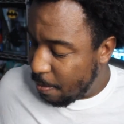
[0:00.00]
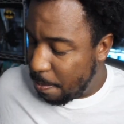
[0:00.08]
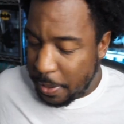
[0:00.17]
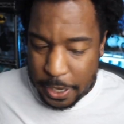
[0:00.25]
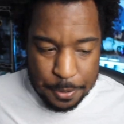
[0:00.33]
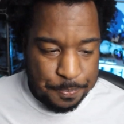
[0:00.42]

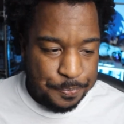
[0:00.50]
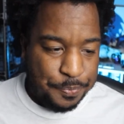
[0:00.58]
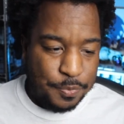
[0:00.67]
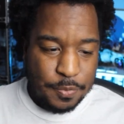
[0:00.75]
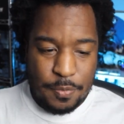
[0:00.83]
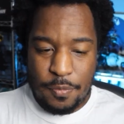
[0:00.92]
but
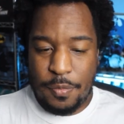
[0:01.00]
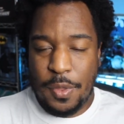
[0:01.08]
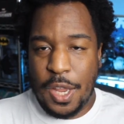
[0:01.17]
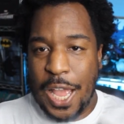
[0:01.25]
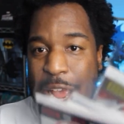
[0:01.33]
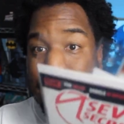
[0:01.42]

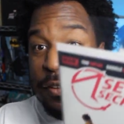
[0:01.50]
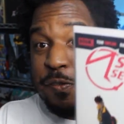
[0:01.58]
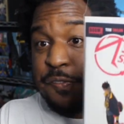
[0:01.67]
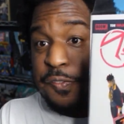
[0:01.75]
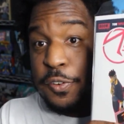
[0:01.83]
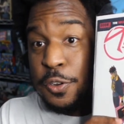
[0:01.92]
have the
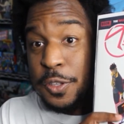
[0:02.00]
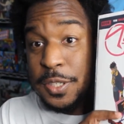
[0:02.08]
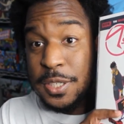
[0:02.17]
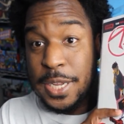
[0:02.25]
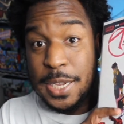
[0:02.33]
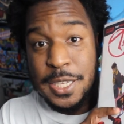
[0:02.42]
full
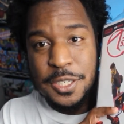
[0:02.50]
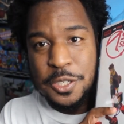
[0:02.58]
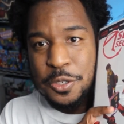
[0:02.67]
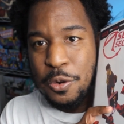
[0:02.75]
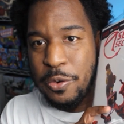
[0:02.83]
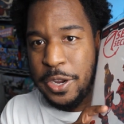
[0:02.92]
second
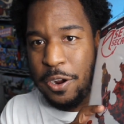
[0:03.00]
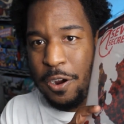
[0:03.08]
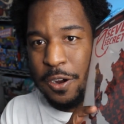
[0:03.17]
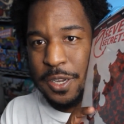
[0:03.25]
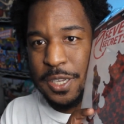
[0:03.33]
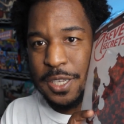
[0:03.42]
story
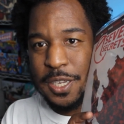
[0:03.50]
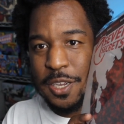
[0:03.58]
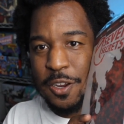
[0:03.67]
arc